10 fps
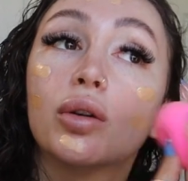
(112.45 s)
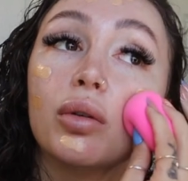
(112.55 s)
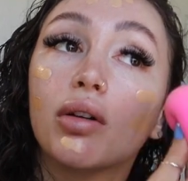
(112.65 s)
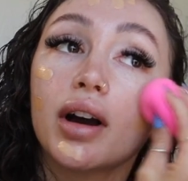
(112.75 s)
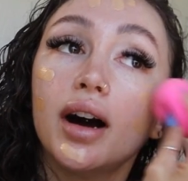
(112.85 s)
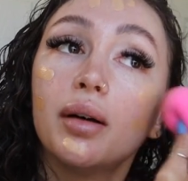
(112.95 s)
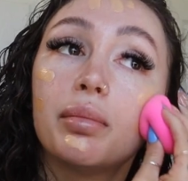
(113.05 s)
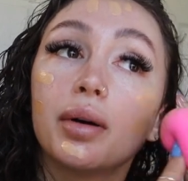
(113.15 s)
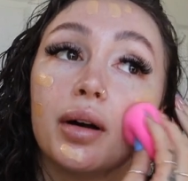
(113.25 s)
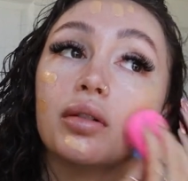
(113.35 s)
woke
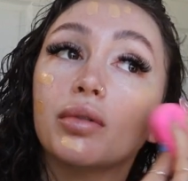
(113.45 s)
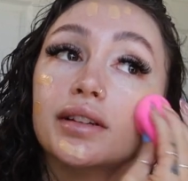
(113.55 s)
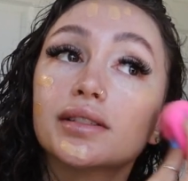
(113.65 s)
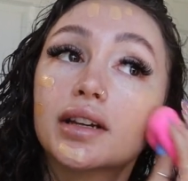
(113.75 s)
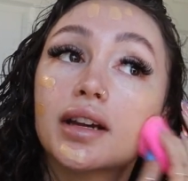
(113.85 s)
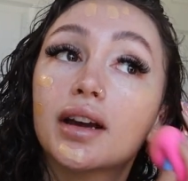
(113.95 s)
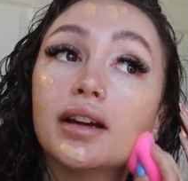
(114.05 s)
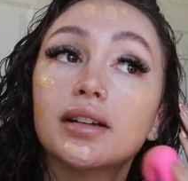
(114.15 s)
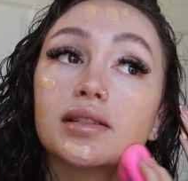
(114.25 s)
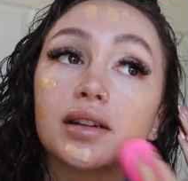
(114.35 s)
up, went to
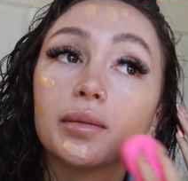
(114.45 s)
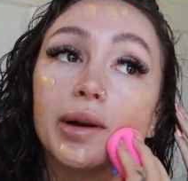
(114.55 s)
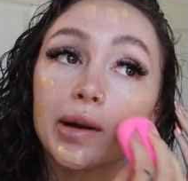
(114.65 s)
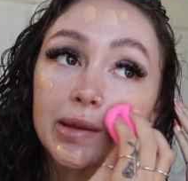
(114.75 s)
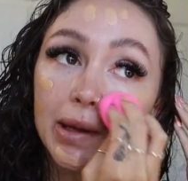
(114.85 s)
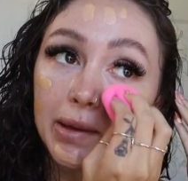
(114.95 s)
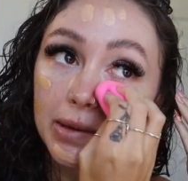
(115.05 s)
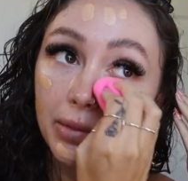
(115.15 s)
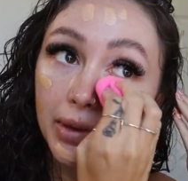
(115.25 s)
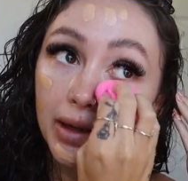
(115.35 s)
get Starbucks and
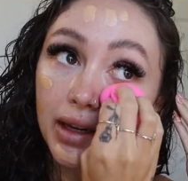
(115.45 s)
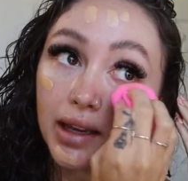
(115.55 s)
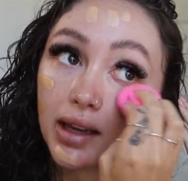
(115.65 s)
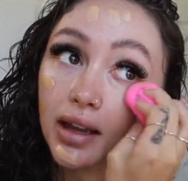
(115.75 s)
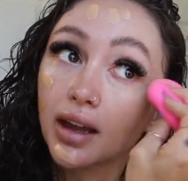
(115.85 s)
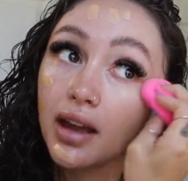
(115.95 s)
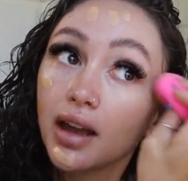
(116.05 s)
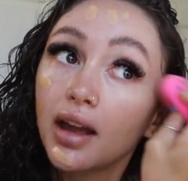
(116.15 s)
something to eat